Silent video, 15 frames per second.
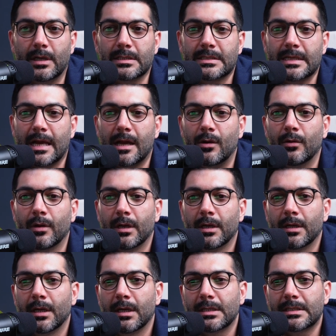now
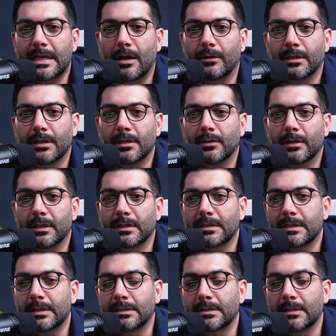down here you can
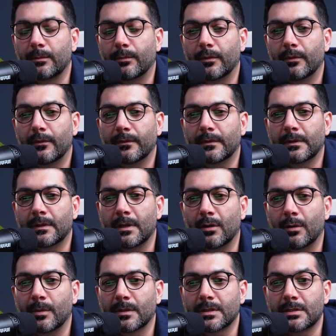see it's improved. The
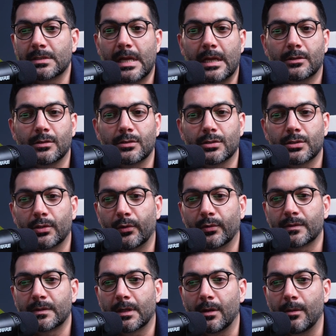error message actually
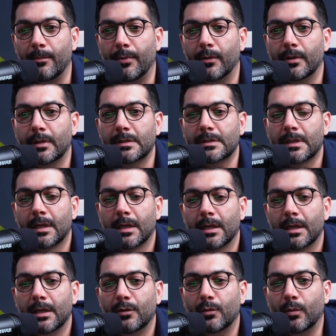shows the component
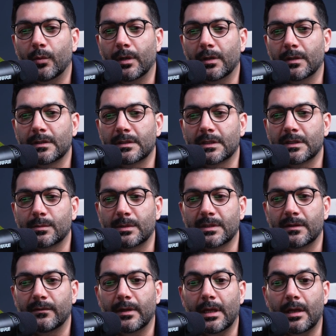where this
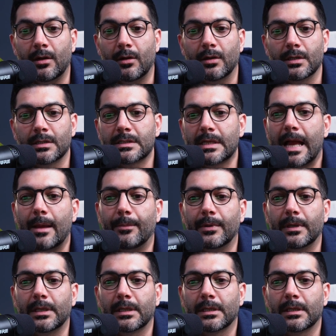specific error is happening.